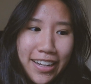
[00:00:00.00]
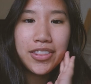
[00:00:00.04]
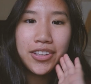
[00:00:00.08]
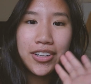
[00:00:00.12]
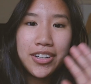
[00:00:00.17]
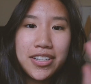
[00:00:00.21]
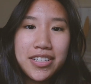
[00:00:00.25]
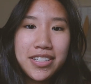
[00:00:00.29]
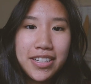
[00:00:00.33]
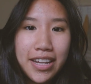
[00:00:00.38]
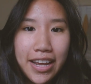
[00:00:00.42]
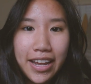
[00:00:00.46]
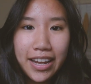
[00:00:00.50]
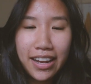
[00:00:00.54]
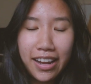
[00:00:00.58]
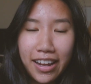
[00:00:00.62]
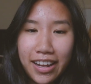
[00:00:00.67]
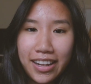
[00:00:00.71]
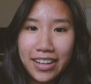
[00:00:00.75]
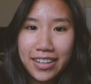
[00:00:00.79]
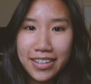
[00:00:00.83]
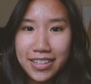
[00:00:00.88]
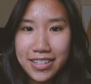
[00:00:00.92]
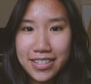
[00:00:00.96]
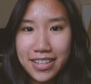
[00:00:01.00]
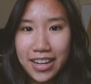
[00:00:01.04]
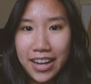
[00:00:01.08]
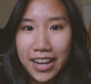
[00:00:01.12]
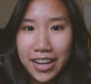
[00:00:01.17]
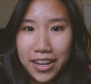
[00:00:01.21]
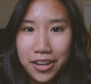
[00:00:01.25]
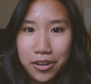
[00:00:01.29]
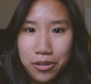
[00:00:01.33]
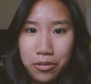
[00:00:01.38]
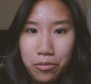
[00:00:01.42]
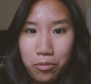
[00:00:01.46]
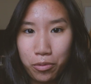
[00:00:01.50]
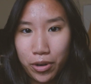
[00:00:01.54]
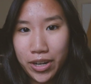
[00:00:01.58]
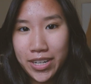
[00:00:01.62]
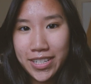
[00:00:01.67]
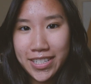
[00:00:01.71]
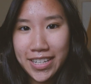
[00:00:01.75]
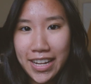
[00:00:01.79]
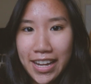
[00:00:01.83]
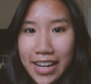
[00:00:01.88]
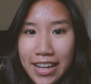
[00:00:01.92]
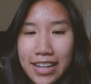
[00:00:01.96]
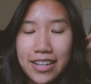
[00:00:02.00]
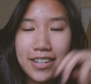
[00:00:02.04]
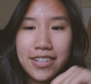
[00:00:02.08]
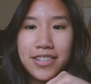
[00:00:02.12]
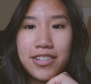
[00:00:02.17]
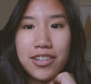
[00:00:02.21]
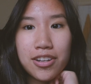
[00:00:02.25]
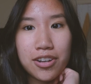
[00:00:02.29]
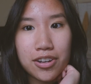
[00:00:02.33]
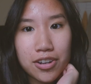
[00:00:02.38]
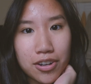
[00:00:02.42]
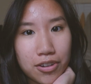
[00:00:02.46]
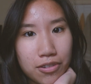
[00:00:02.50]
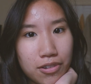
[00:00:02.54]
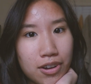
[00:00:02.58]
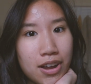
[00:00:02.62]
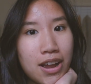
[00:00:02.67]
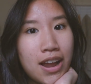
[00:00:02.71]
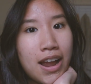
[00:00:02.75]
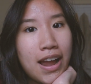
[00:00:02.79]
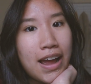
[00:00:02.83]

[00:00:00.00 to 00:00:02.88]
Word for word: Thursday is a work day, so